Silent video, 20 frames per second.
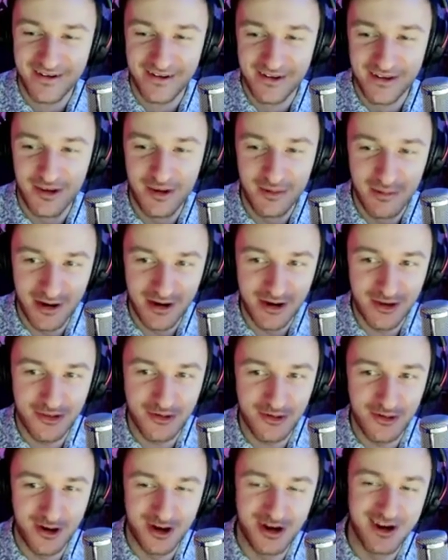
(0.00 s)

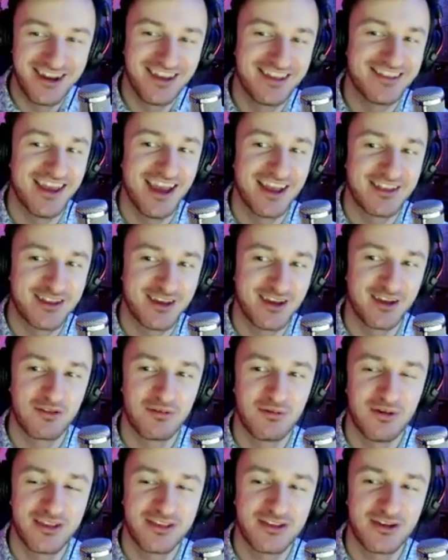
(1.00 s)
Humongosaur is asking us,
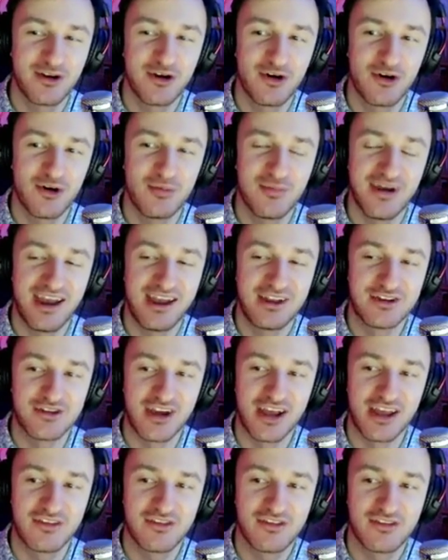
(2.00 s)
what's your home
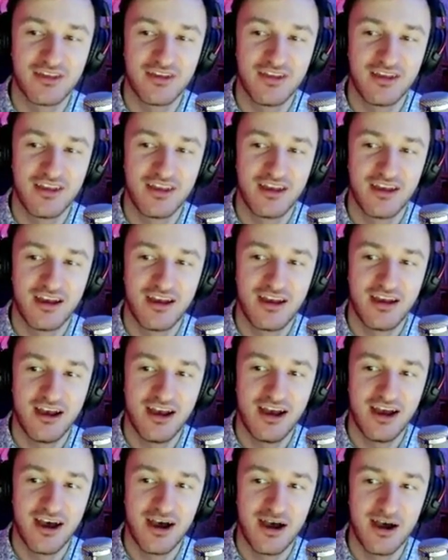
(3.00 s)
address?
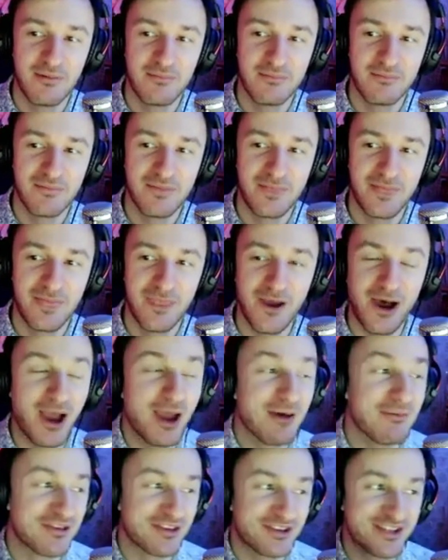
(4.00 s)
I
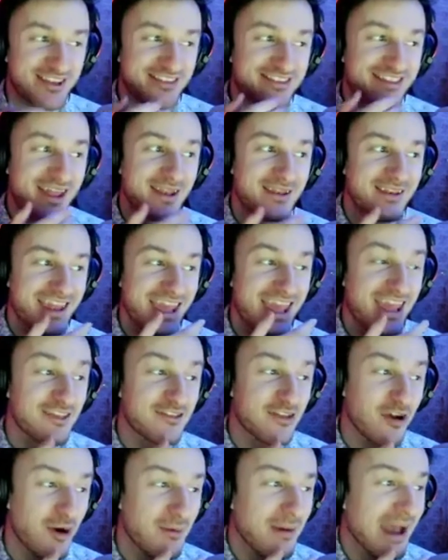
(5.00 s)
almost just said his
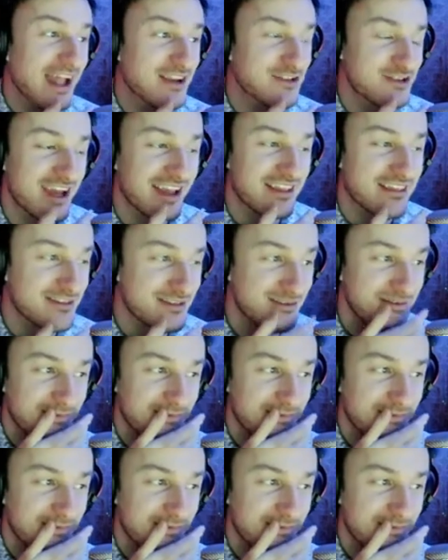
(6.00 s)
home address.